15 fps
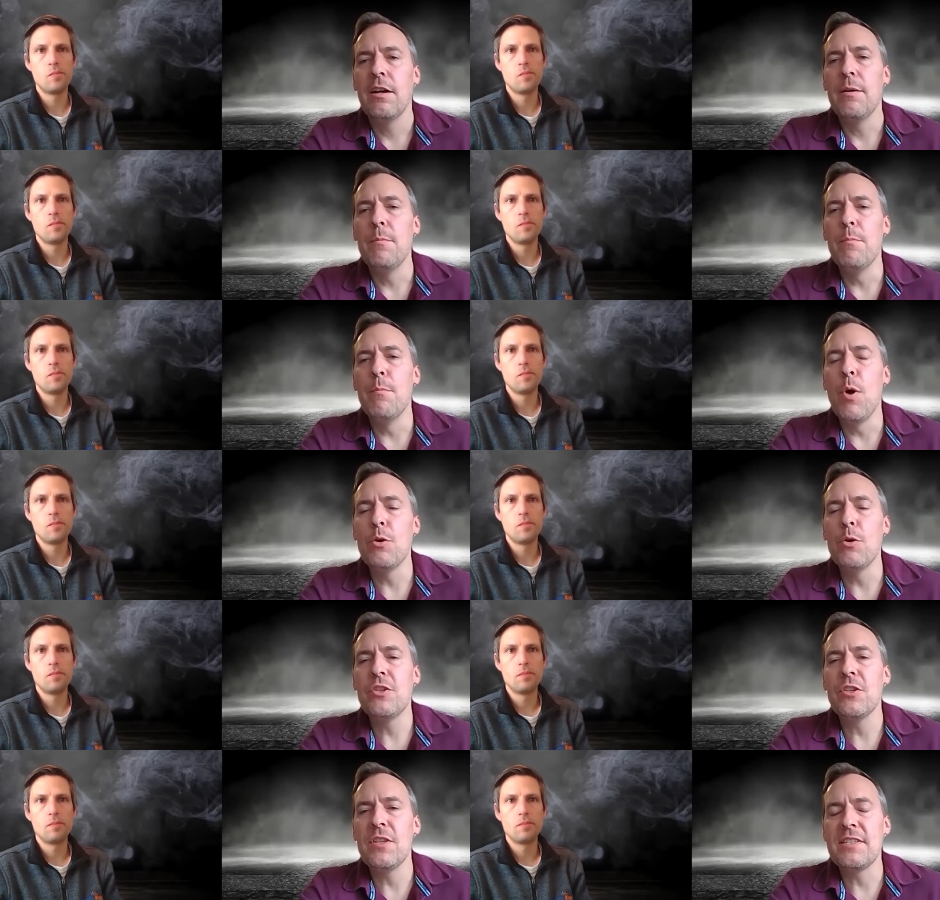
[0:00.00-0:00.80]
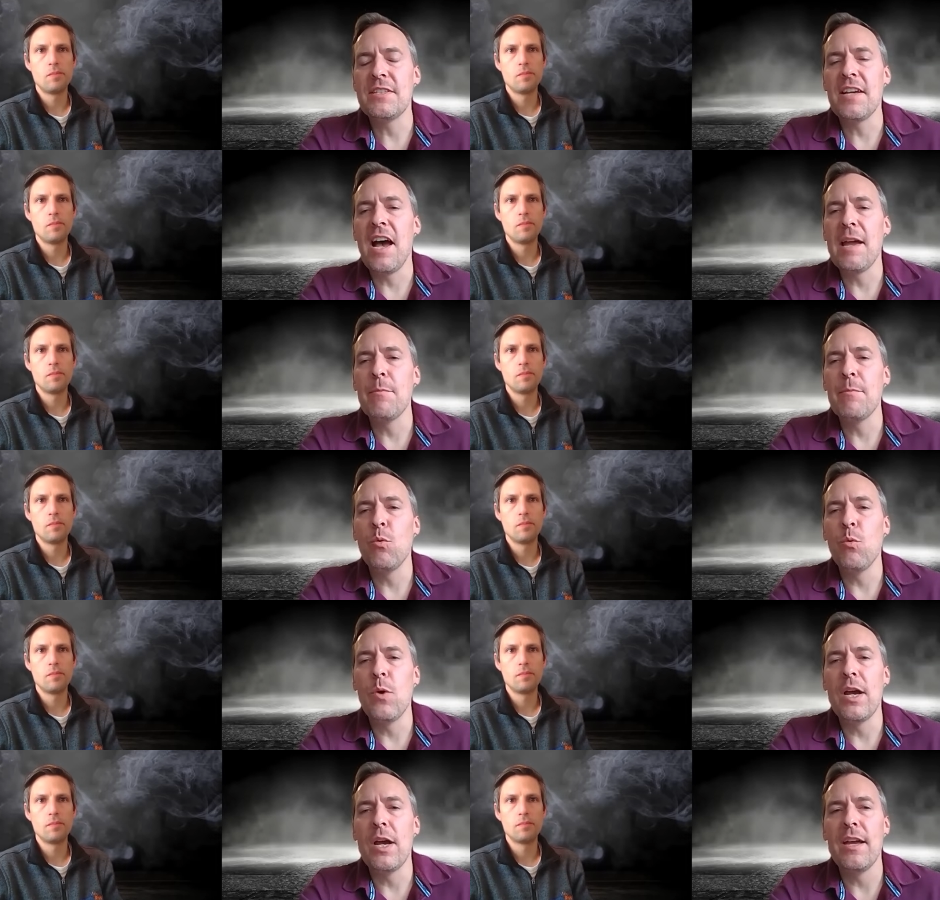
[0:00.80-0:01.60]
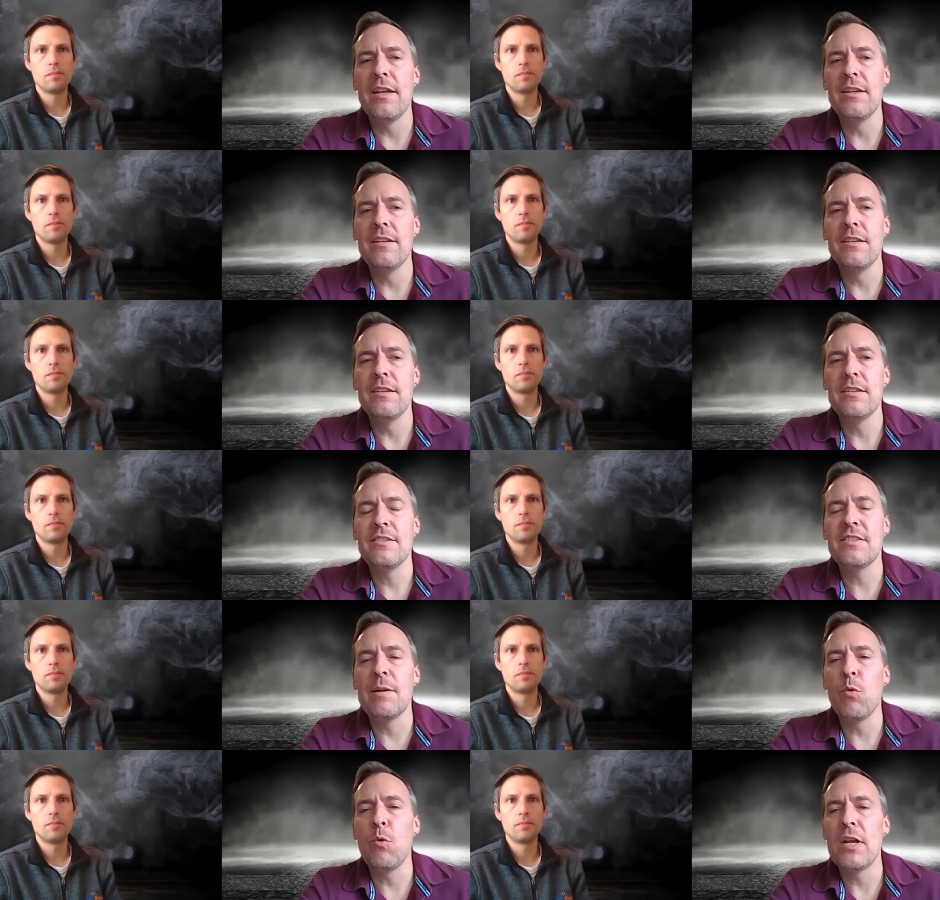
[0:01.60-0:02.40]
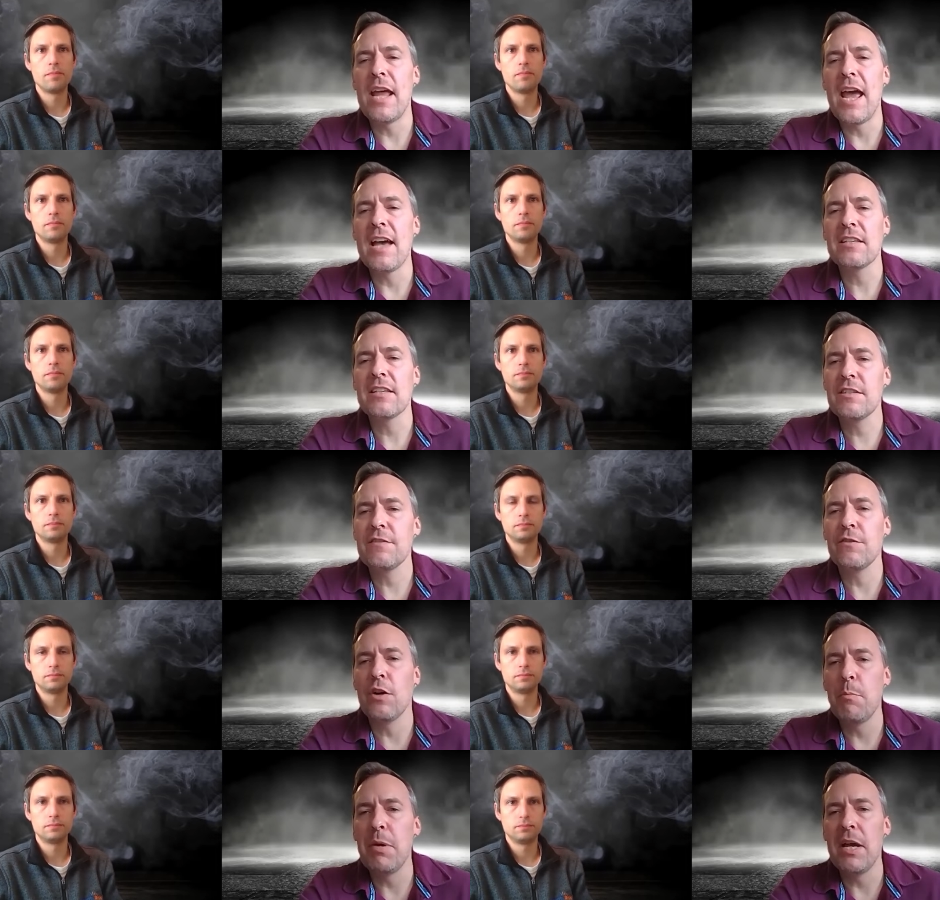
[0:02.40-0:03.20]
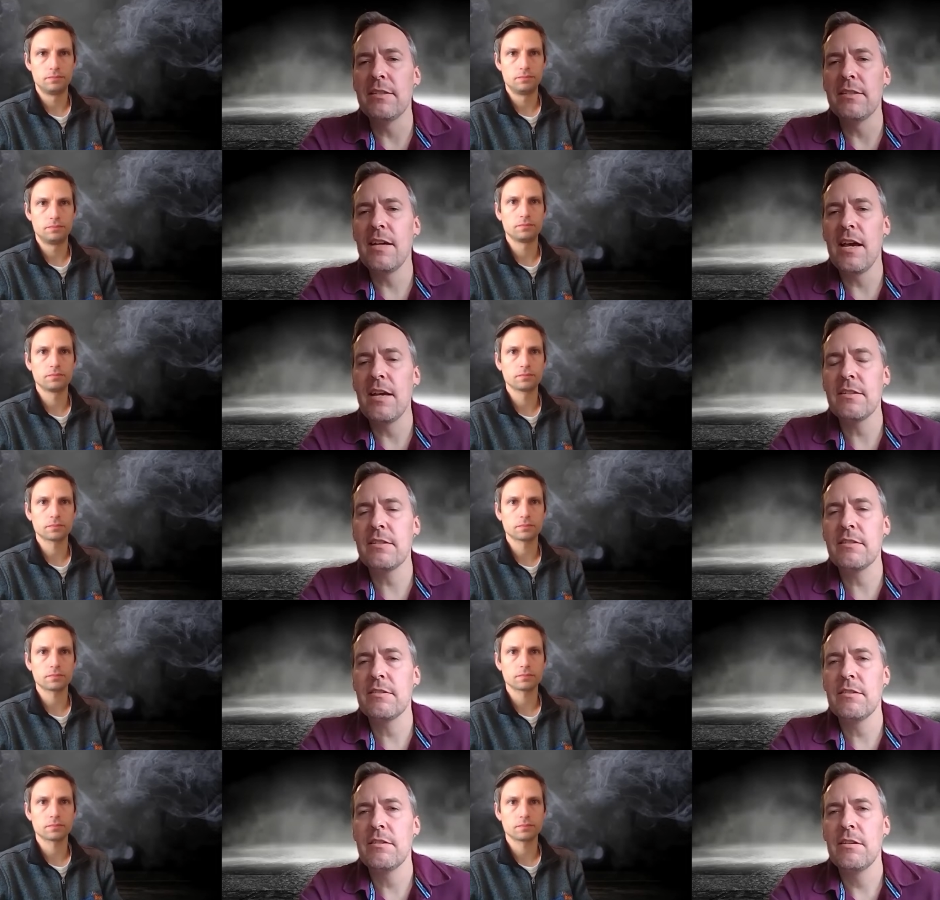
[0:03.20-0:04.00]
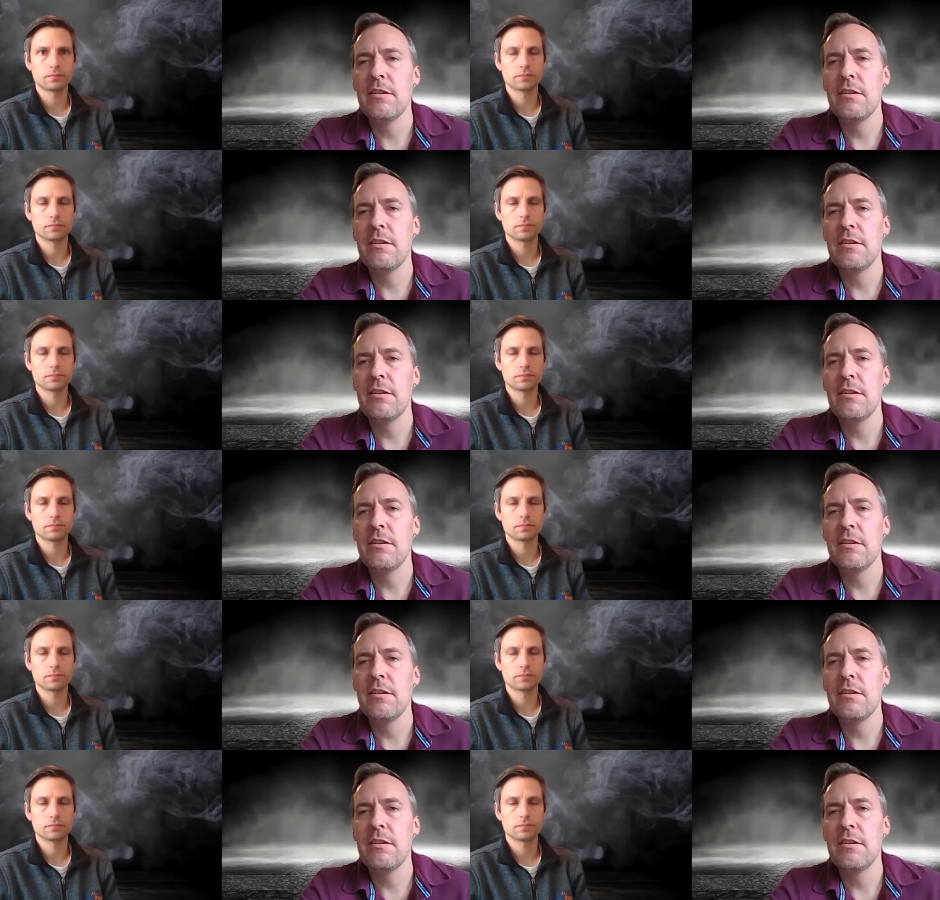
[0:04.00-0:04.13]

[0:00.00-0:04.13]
Speaker 1: most of the time, when someone asks for a pen test,